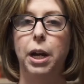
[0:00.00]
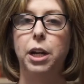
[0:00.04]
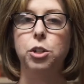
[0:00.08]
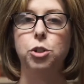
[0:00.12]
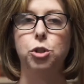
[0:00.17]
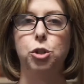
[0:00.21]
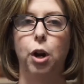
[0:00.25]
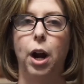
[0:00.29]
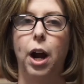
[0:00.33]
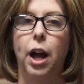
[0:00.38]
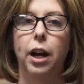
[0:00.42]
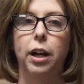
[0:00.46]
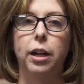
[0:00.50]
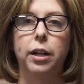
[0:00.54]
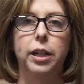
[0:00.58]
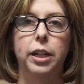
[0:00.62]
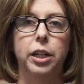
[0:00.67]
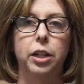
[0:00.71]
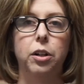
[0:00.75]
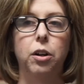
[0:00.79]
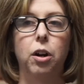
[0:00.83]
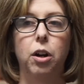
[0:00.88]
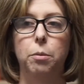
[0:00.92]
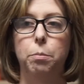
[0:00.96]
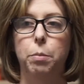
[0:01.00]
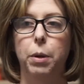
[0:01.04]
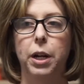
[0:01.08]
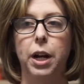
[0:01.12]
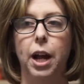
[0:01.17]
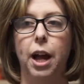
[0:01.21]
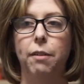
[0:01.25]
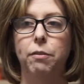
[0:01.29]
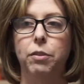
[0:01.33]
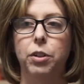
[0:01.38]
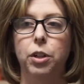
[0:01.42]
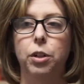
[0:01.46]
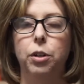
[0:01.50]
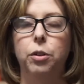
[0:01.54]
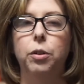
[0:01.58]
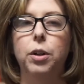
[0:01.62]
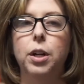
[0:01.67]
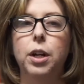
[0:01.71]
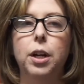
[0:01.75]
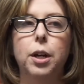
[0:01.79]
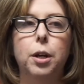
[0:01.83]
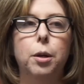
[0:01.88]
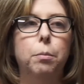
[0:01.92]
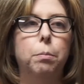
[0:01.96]
drag here on Penn Avenue,
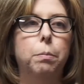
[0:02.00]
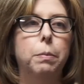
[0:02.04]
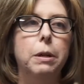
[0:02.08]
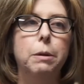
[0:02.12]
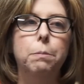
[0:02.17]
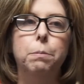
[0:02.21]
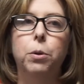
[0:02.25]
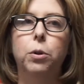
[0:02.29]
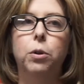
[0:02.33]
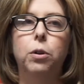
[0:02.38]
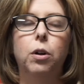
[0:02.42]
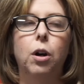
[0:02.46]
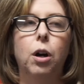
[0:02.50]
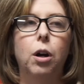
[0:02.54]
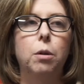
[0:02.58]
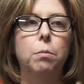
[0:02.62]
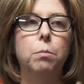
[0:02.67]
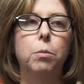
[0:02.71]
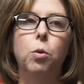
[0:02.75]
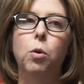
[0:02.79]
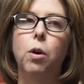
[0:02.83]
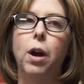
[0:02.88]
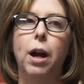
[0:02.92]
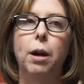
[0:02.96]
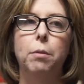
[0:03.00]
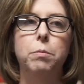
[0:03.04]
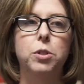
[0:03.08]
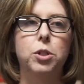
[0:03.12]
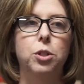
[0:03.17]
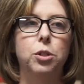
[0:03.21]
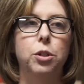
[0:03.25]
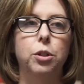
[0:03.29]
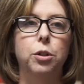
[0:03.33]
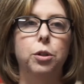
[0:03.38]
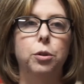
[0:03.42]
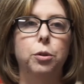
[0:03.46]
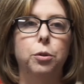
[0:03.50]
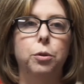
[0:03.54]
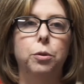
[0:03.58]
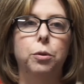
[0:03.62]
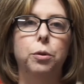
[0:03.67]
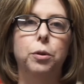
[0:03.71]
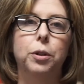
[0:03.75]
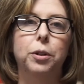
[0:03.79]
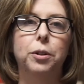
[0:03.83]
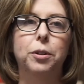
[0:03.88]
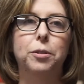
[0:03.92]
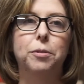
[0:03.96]
people are more apt
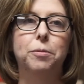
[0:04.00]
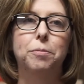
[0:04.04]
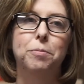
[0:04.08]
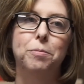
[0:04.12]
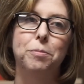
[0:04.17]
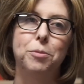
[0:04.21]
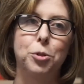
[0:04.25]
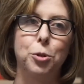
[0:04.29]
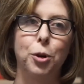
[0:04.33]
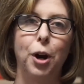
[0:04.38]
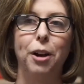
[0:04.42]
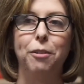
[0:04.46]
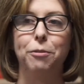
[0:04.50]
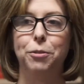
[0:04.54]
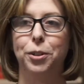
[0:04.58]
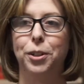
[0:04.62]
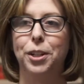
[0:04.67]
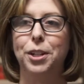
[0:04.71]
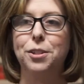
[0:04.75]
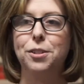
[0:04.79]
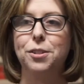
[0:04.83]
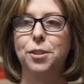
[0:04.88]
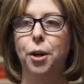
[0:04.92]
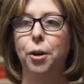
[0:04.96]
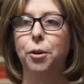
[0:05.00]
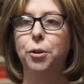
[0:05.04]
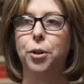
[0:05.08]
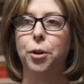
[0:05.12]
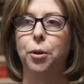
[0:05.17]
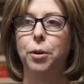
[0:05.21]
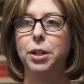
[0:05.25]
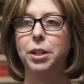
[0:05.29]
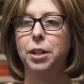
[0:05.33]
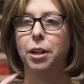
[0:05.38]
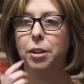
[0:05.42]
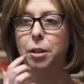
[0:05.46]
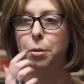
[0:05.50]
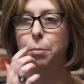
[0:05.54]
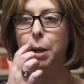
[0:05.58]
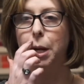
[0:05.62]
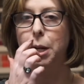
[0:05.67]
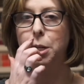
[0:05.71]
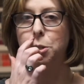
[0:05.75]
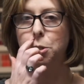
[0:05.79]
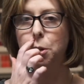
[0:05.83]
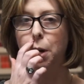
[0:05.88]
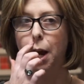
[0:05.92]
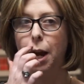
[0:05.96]
to drive really slow going down the
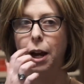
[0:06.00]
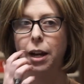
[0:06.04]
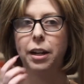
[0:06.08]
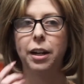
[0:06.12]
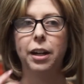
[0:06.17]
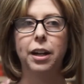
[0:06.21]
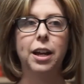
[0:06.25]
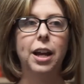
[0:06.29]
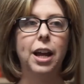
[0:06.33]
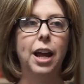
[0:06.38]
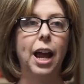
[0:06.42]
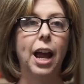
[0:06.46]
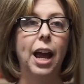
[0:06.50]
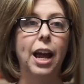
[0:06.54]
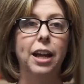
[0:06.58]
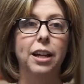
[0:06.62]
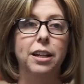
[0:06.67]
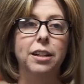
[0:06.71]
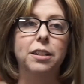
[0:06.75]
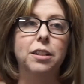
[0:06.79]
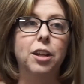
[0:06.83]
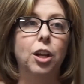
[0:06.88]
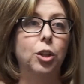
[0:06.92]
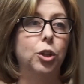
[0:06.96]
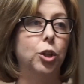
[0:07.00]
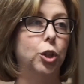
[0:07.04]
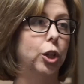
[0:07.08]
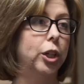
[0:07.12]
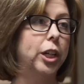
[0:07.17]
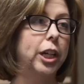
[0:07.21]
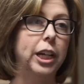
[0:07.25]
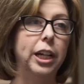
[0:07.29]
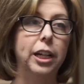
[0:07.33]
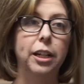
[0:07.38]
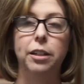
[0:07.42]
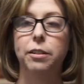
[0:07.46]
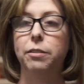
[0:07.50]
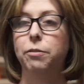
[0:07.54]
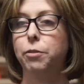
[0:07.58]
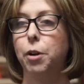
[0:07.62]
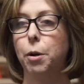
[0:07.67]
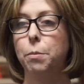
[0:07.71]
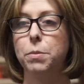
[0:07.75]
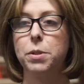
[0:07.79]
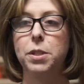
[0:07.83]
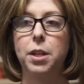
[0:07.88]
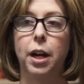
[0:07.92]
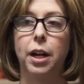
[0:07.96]
main drag and looking
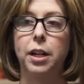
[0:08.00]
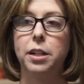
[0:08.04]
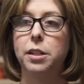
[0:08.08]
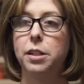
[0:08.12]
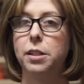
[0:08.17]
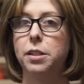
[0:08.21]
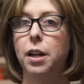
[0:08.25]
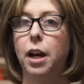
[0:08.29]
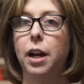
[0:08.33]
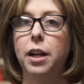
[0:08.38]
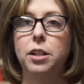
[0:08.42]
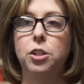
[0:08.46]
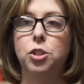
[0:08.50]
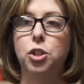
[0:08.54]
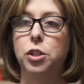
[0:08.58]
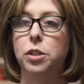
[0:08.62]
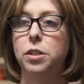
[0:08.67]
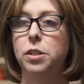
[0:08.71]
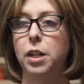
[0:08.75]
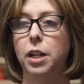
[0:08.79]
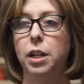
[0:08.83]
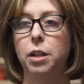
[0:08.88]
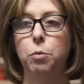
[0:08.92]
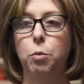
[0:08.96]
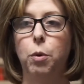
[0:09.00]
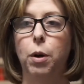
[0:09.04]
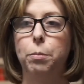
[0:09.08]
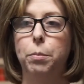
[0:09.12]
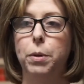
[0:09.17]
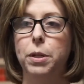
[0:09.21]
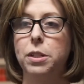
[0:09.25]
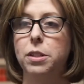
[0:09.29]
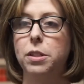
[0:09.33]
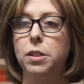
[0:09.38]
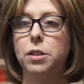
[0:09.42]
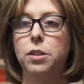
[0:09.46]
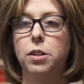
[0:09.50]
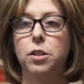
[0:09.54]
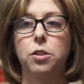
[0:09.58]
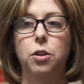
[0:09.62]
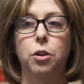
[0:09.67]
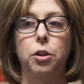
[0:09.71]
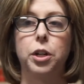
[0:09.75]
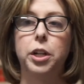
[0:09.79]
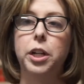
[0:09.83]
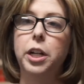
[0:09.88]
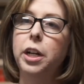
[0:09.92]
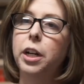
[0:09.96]
from side to side, just seeing what businesses
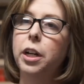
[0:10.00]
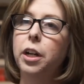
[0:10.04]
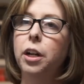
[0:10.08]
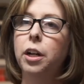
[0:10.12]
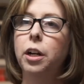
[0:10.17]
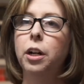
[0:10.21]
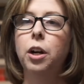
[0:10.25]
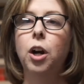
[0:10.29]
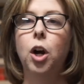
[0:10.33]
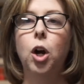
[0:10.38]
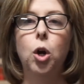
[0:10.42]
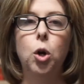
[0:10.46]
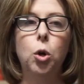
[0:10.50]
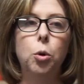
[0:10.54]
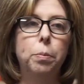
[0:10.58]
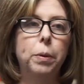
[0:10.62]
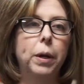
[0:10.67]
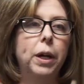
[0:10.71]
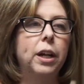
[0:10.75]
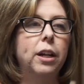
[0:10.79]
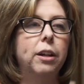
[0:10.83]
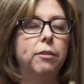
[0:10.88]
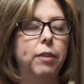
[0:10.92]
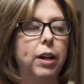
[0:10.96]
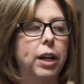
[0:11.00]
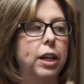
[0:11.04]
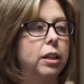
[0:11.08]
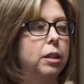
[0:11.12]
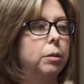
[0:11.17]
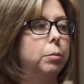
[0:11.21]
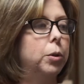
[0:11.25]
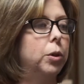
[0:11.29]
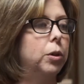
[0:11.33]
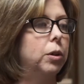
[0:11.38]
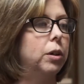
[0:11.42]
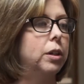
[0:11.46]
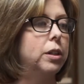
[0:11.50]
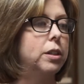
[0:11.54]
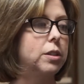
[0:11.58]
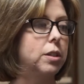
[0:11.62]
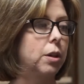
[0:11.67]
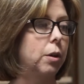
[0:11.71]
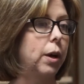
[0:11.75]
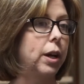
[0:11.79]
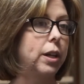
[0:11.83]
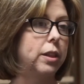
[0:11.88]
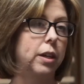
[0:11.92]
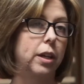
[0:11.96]
are here, open, available. And
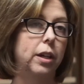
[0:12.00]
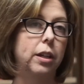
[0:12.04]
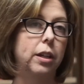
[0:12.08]
so I think